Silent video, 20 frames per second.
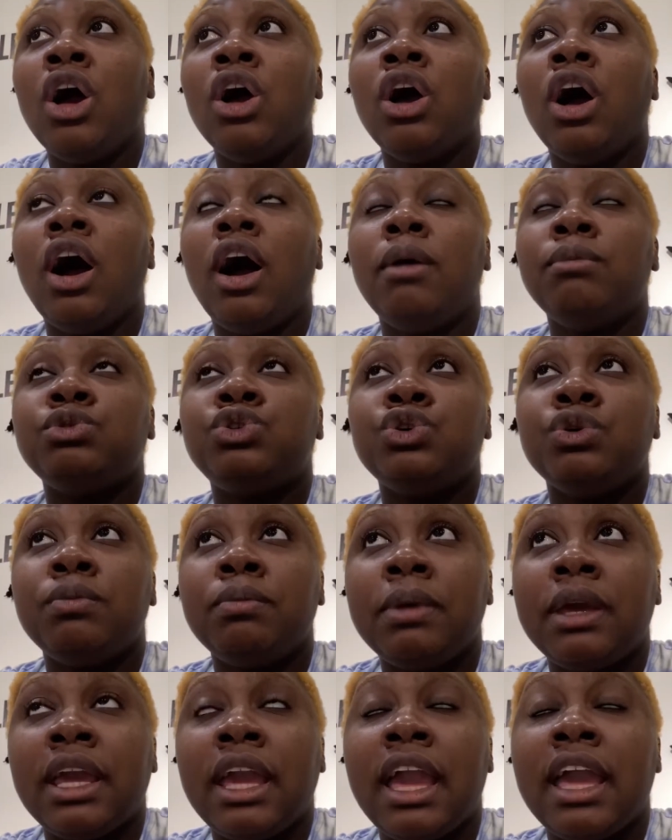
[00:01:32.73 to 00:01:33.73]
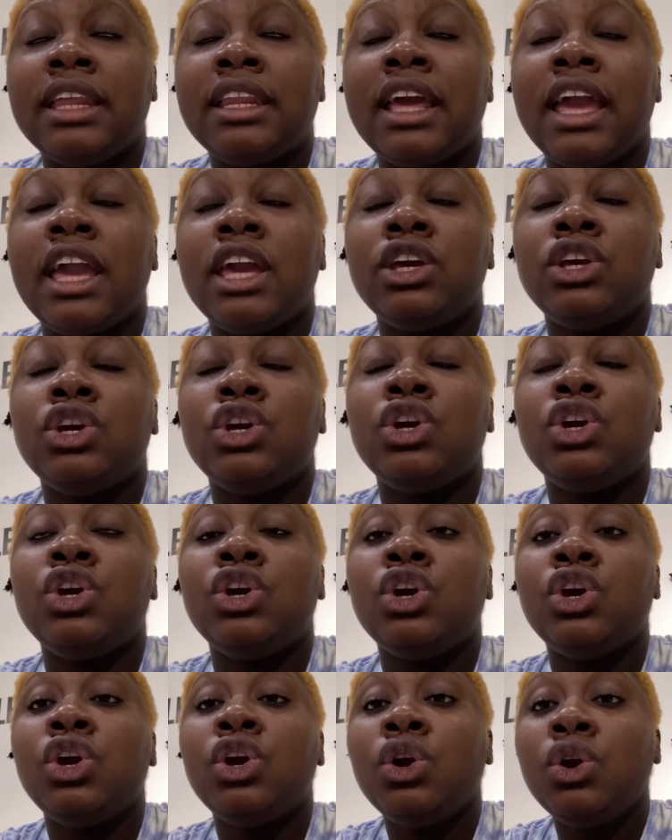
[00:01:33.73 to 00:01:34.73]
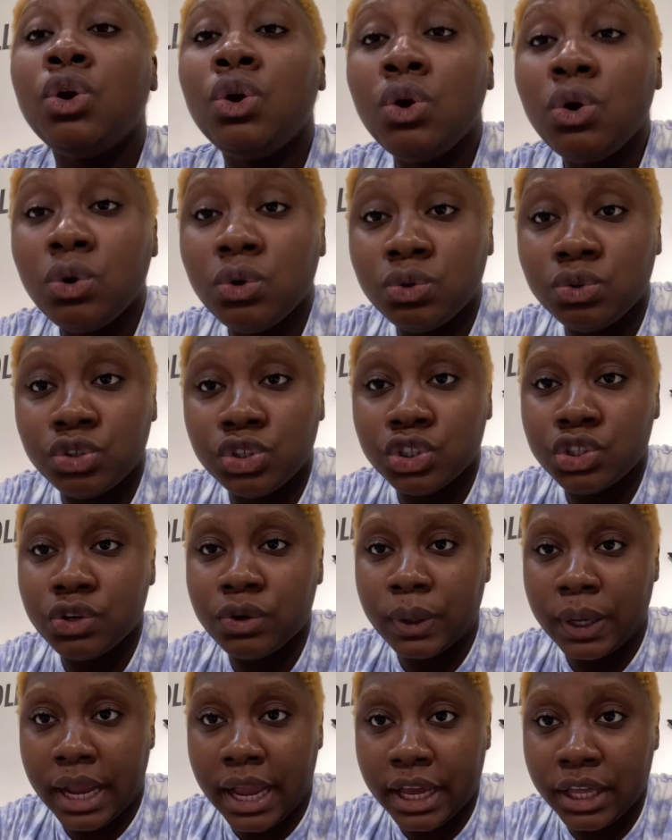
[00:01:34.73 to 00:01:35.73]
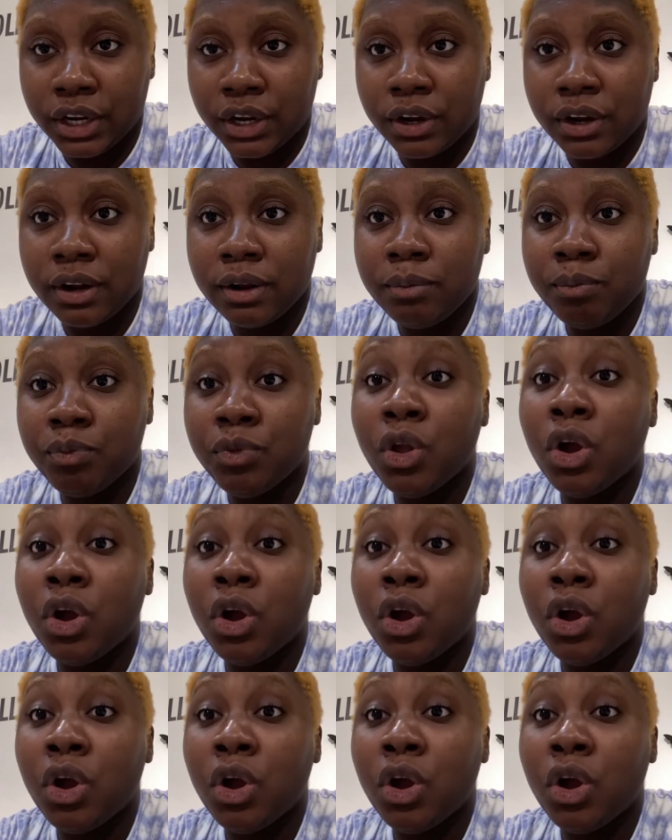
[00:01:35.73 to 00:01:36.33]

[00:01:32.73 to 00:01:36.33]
to me and a huge creator